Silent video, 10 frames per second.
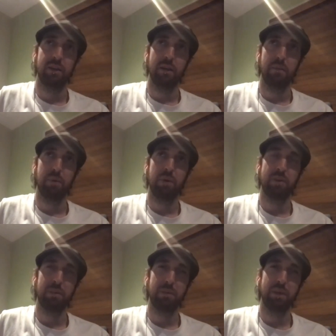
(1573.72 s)

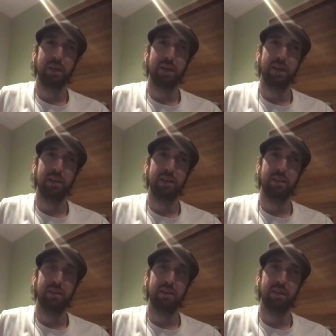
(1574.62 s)
possibly
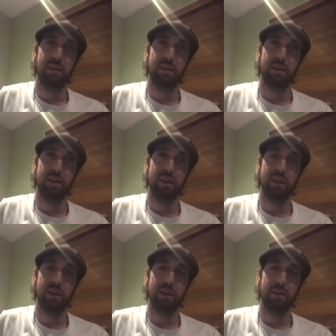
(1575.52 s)

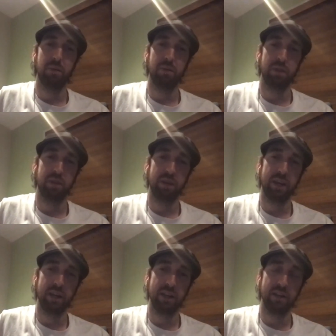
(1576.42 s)
the
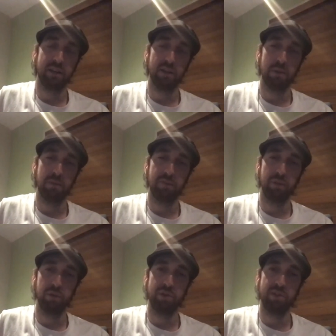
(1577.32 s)
getting the thermal
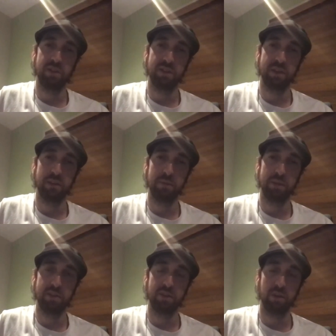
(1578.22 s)
fluid system
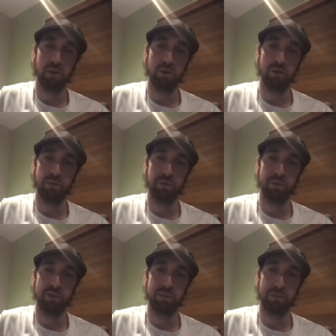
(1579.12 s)
installed
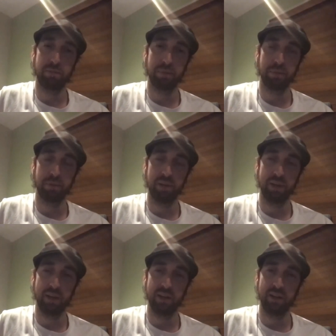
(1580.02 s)
was probably
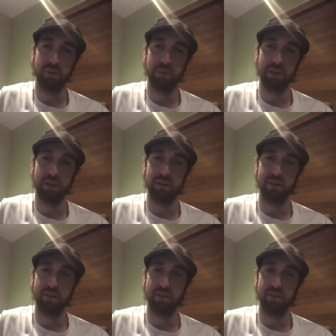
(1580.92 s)
a little bit
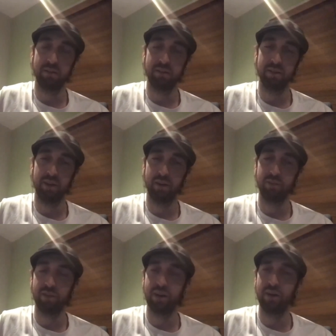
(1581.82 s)

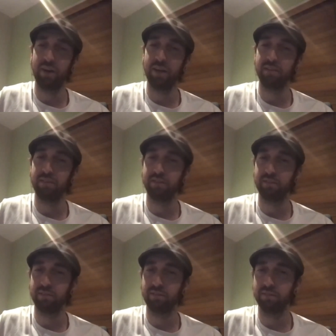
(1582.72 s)
over our heads
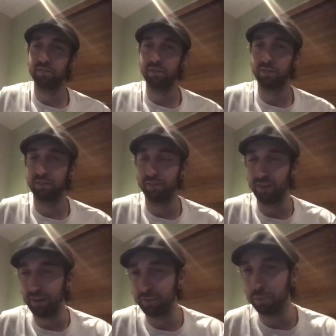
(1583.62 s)

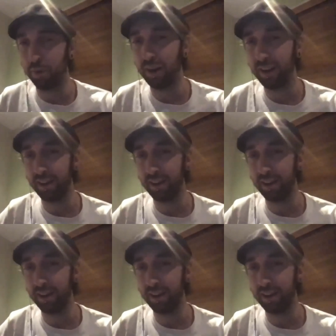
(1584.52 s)
or over how, my how head.